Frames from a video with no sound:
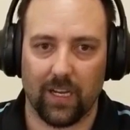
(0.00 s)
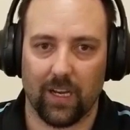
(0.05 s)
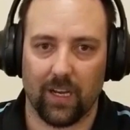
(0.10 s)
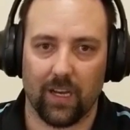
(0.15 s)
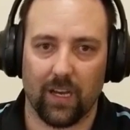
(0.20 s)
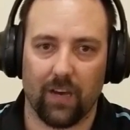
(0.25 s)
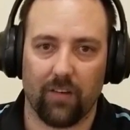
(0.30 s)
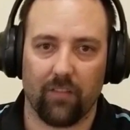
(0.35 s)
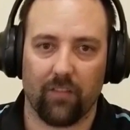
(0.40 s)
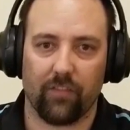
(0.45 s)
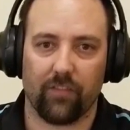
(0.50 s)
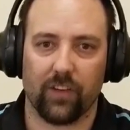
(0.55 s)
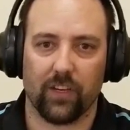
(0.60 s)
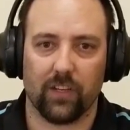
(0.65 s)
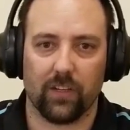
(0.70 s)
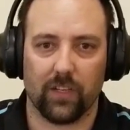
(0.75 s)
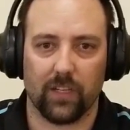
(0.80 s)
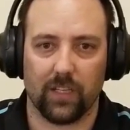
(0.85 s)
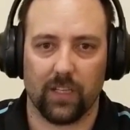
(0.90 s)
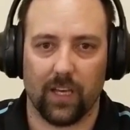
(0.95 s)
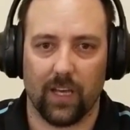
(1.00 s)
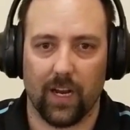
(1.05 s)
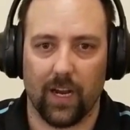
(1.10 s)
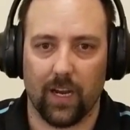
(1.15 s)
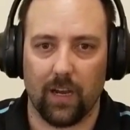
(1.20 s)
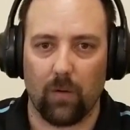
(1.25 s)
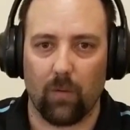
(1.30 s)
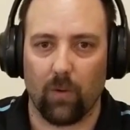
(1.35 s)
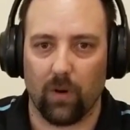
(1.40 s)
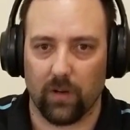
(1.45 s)
I have a feeling that I
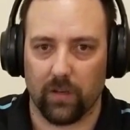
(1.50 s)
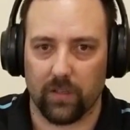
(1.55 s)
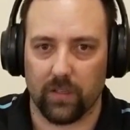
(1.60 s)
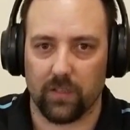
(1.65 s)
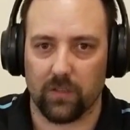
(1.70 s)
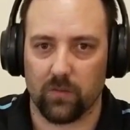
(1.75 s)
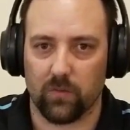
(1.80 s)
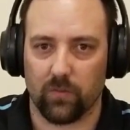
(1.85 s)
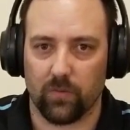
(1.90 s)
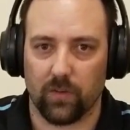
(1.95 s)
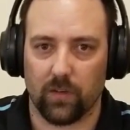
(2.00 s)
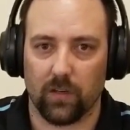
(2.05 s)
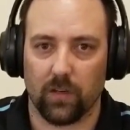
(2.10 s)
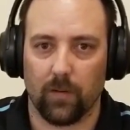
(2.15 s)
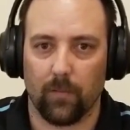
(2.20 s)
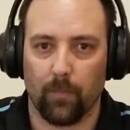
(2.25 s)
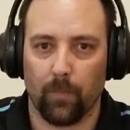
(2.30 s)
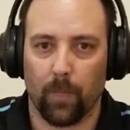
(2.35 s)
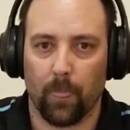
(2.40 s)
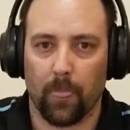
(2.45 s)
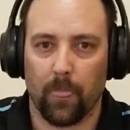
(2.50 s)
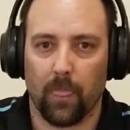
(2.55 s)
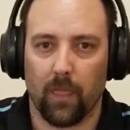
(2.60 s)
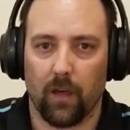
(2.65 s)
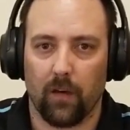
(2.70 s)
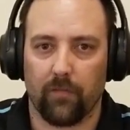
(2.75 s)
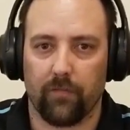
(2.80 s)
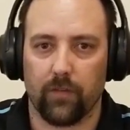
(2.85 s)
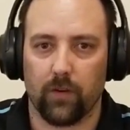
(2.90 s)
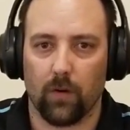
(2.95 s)
could wear these for
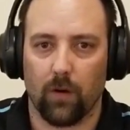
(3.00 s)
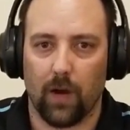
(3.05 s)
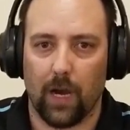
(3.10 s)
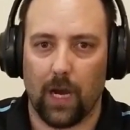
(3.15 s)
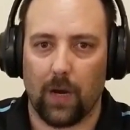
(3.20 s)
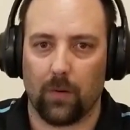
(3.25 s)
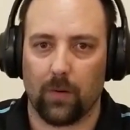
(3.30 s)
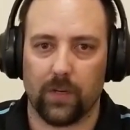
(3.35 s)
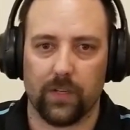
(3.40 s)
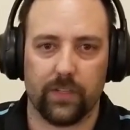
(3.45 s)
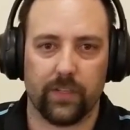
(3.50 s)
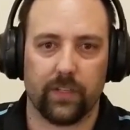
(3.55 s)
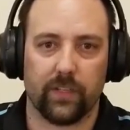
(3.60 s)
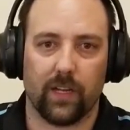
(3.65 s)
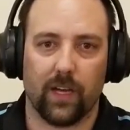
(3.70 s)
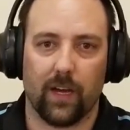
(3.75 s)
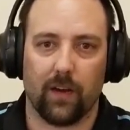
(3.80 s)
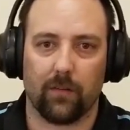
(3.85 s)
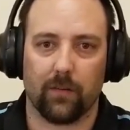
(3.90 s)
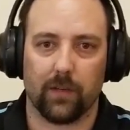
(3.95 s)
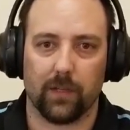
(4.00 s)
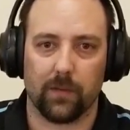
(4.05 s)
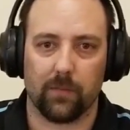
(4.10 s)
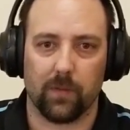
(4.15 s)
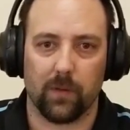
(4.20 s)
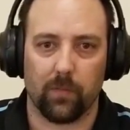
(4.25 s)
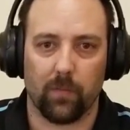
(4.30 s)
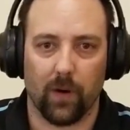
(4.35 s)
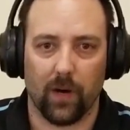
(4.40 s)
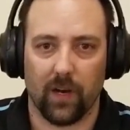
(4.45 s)
a few hours and not really be
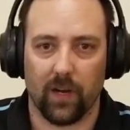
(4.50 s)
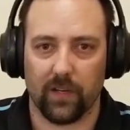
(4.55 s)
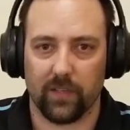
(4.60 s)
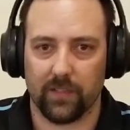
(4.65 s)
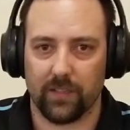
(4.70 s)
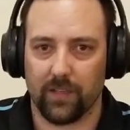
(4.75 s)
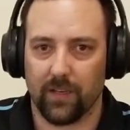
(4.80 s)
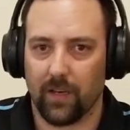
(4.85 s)
bugged.